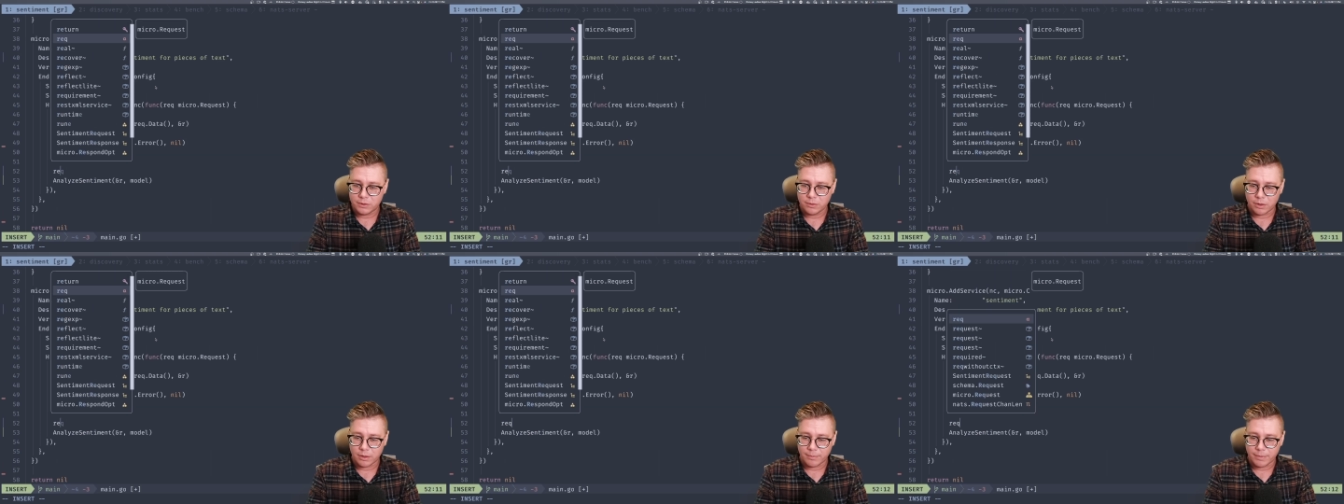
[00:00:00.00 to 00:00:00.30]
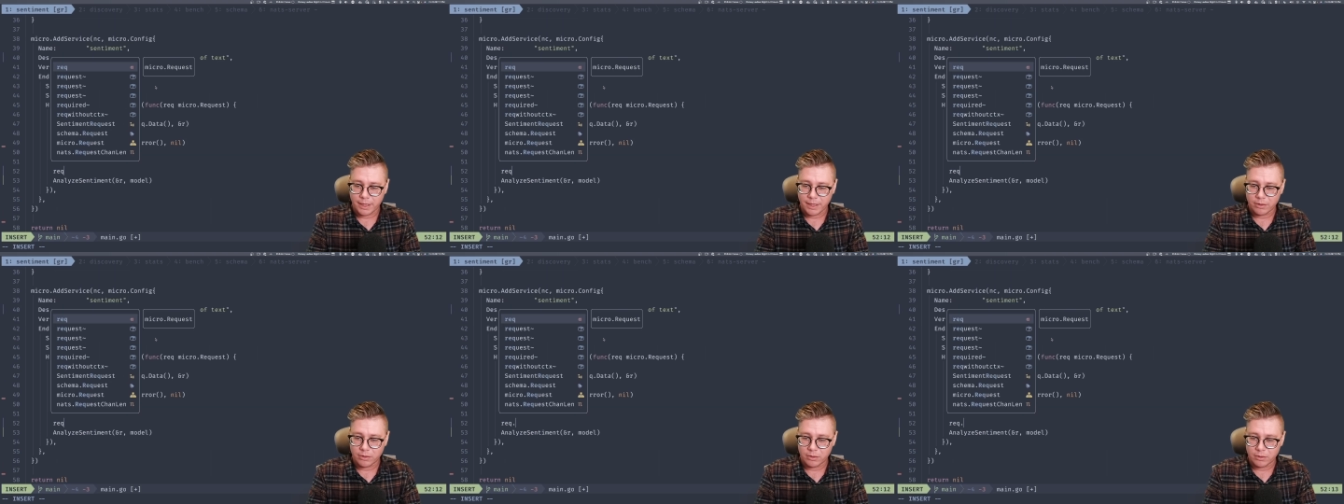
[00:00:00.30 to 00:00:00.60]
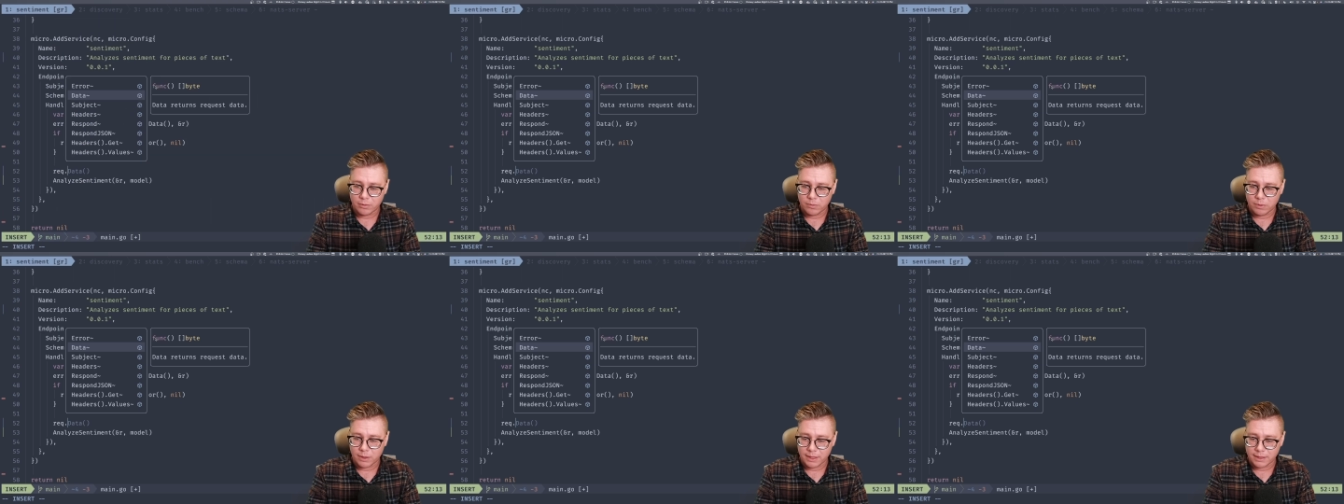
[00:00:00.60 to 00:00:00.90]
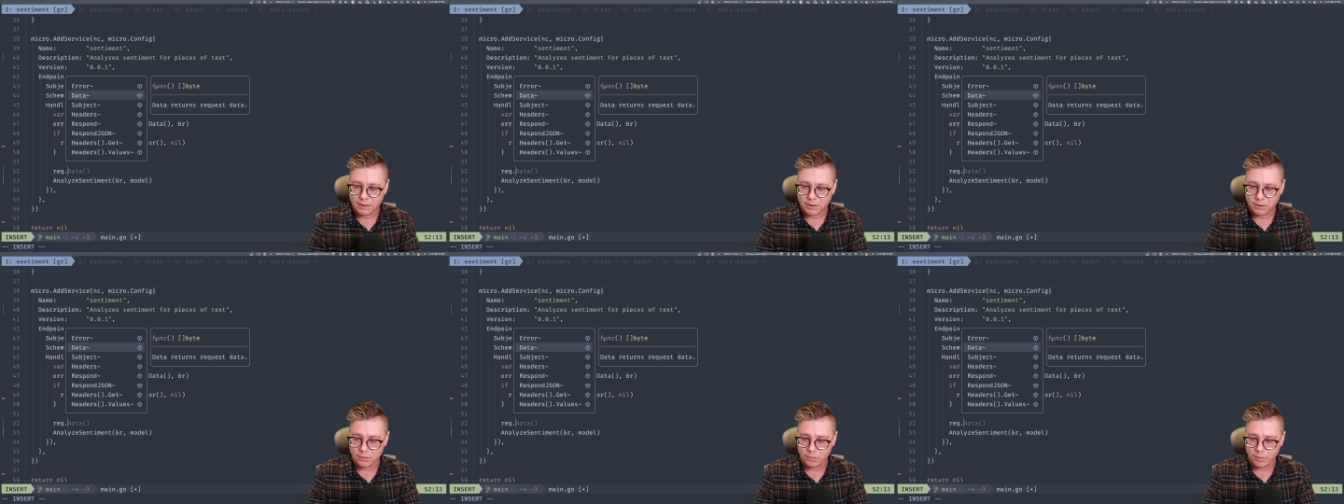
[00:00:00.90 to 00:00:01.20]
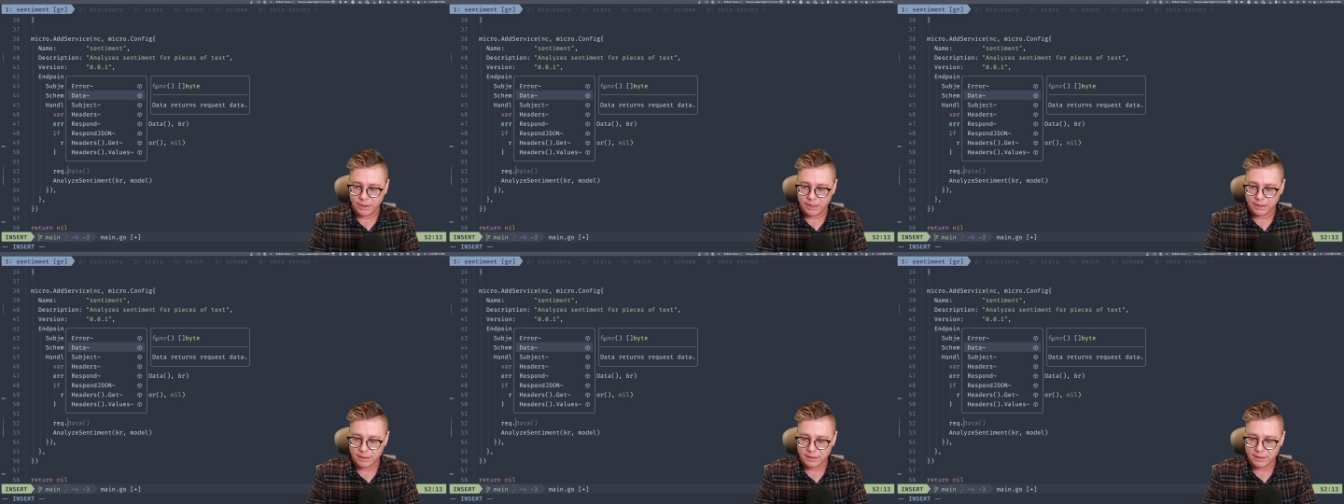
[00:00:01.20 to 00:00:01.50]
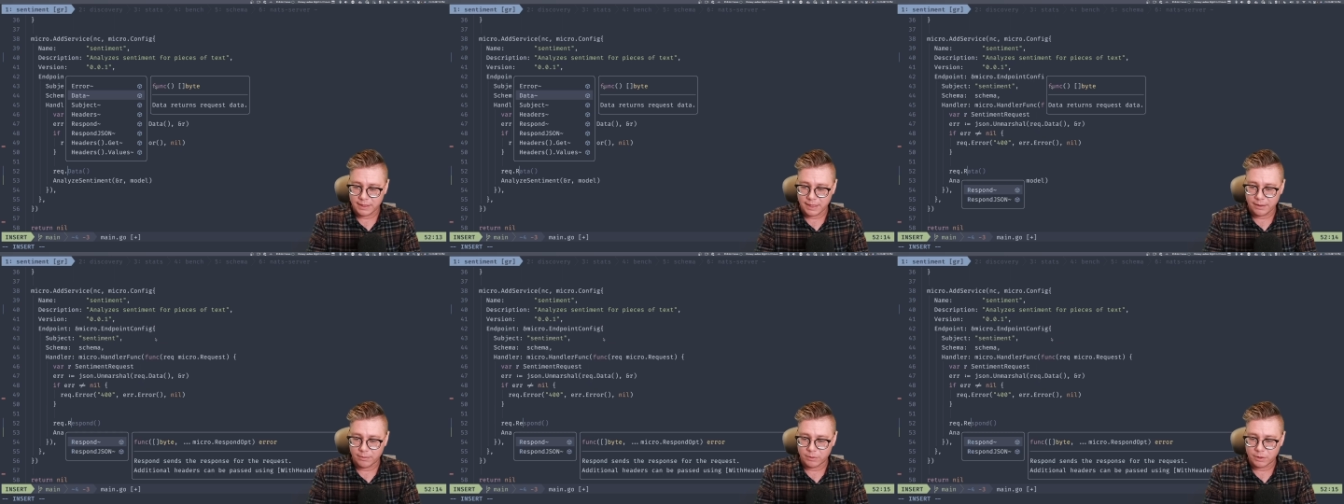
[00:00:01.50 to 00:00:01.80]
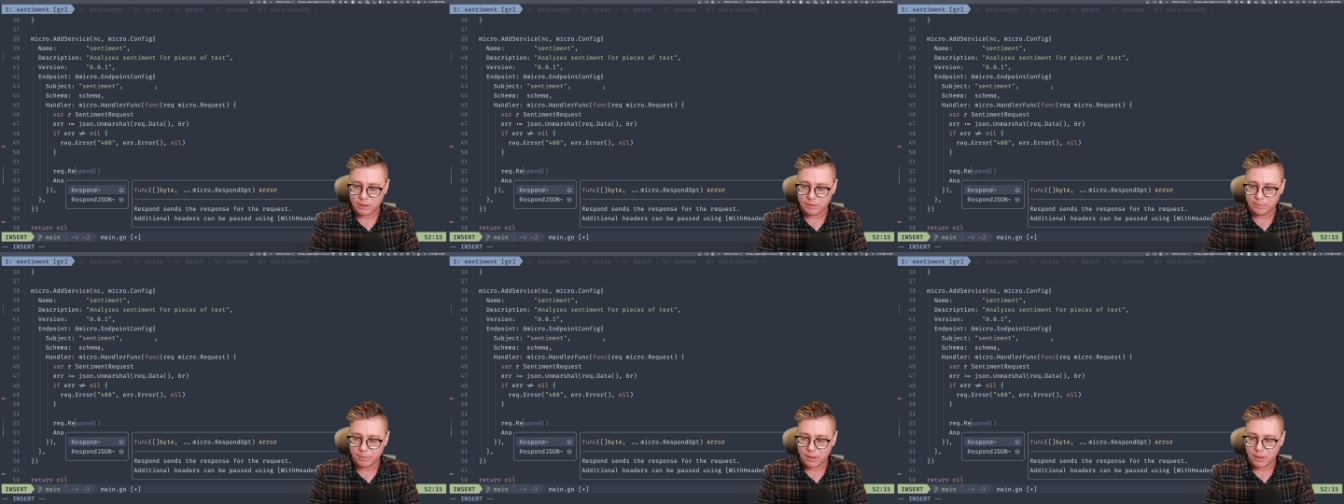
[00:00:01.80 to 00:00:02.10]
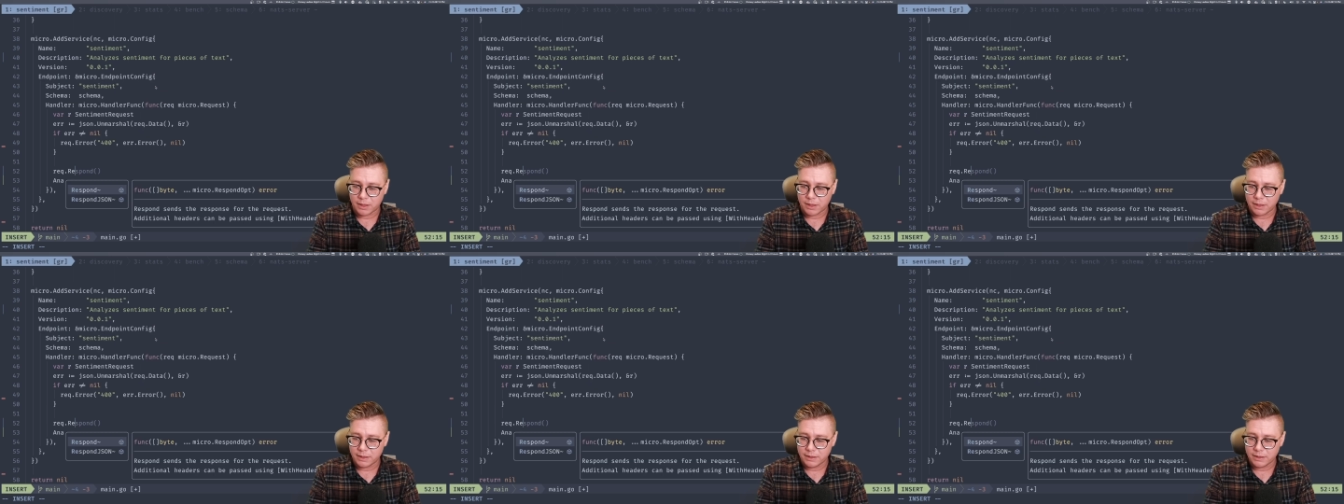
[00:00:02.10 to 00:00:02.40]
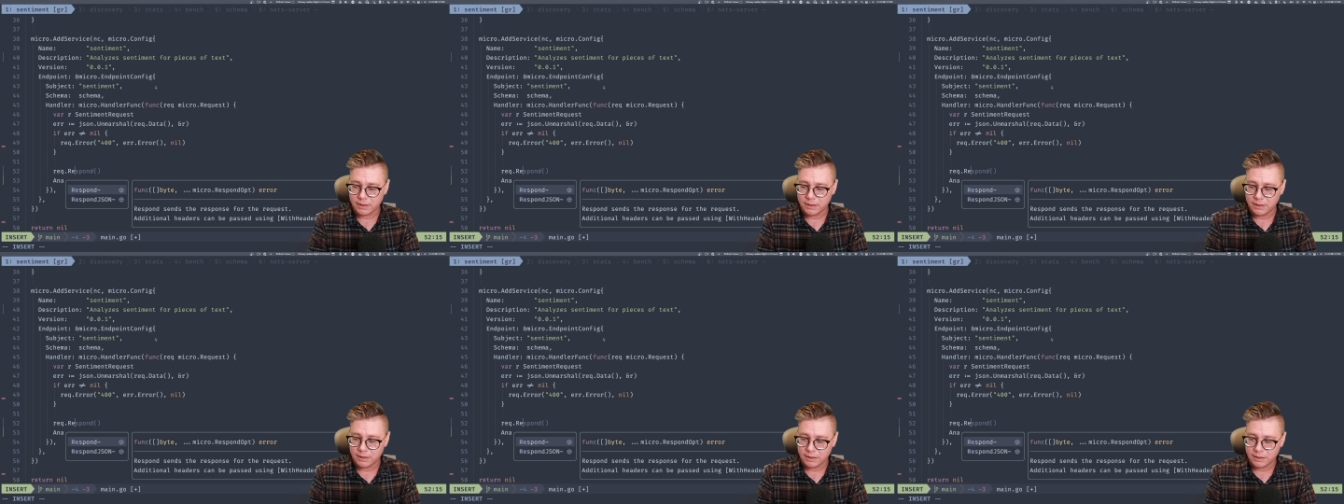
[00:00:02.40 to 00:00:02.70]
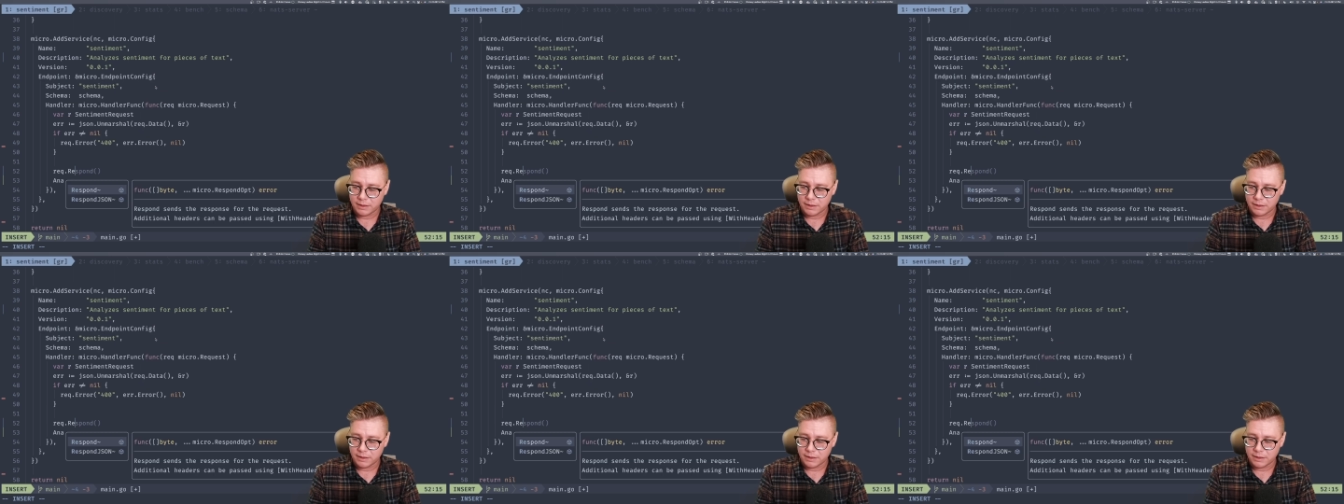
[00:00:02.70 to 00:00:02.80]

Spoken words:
our micro request, we can say respond